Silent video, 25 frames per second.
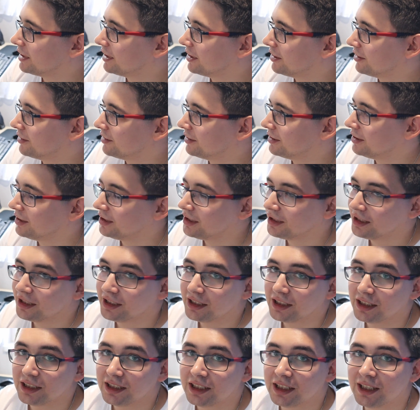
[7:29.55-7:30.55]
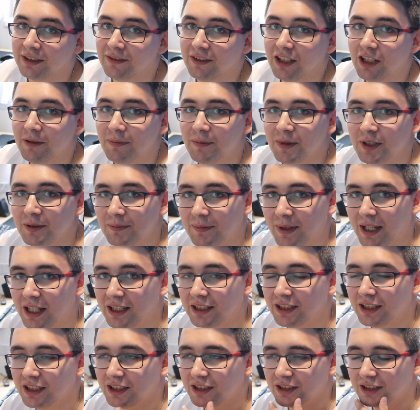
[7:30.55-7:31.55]
on the development
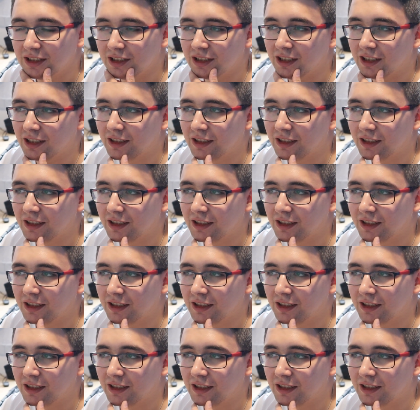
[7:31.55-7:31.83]
pages